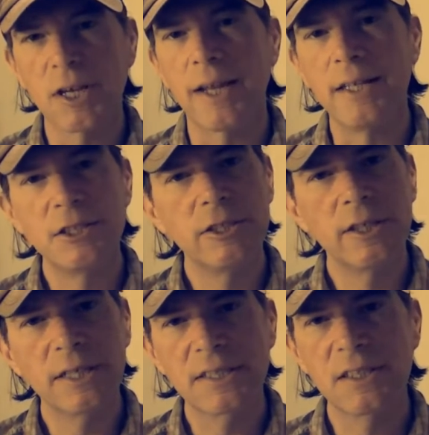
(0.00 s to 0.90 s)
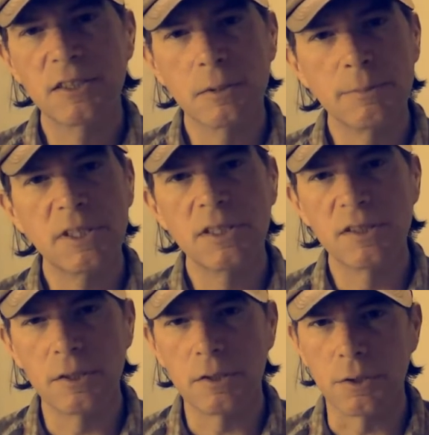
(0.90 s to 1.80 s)
and Engineering Systems
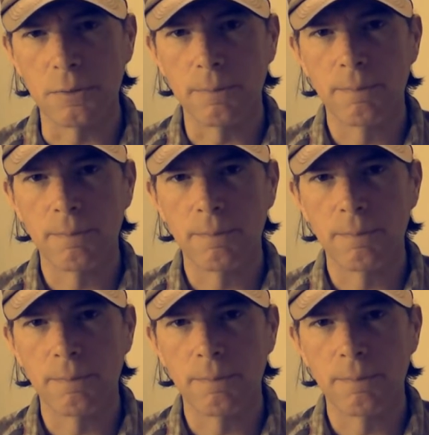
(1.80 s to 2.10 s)
Institute,